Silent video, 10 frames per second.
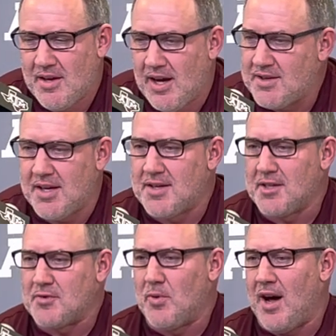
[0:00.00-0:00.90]
I think
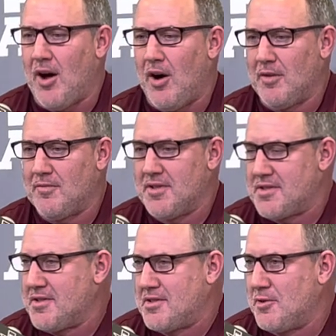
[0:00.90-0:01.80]
that's why all of
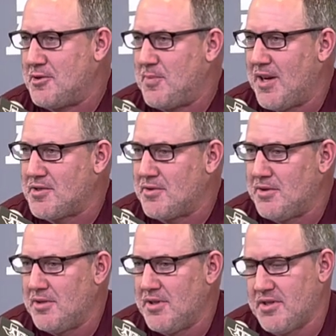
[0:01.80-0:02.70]
this is so special,
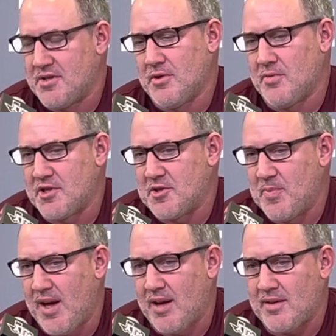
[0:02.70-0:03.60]
is the
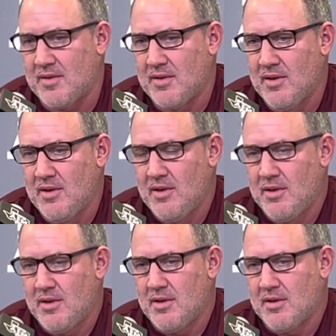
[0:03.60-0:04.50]
respect
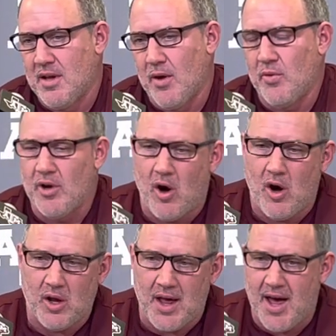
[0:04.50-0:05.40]
that we
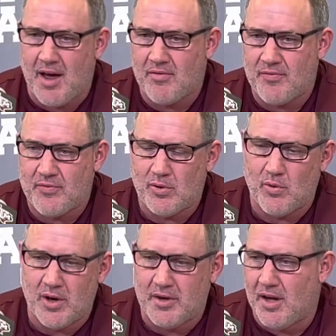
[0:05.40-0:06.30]
all have for
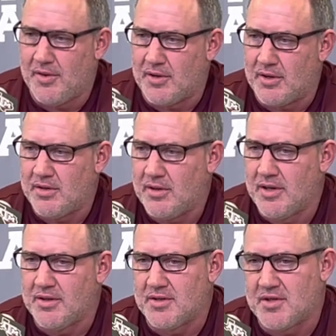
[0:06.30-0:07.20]
one another
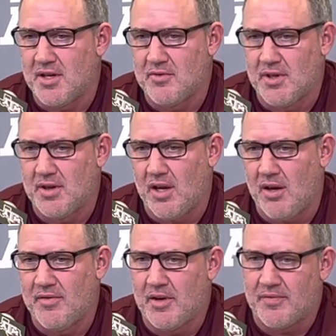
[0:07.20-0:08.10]
and the genuine
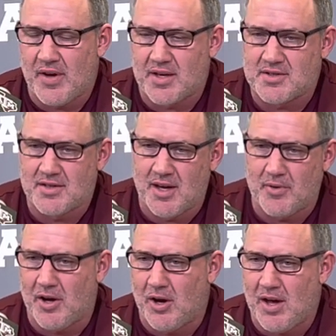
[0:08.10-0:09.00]
love and affection that
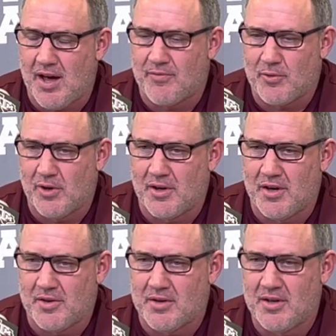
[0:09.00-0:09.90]
we all have for one
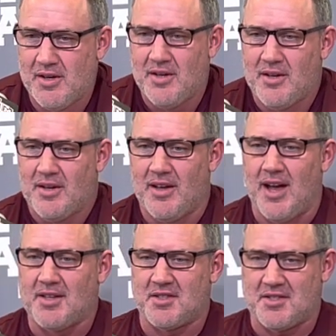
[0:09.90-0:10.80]
another. And
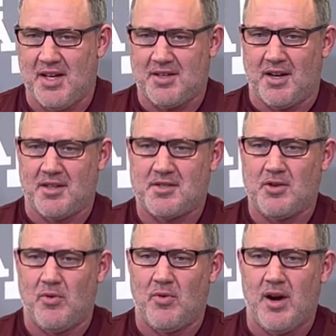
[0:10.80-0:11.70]
I just think that it's
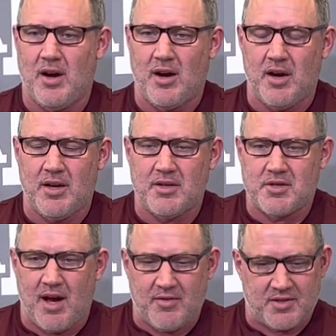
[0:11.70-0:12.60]
so rare,
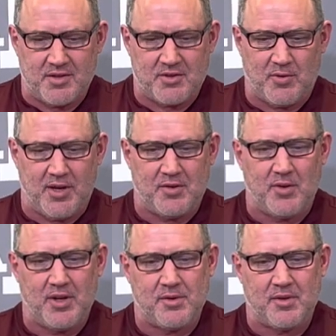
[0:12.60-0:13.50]
Travis, in
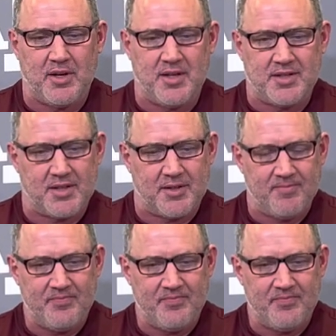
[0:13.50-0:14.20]
2023 to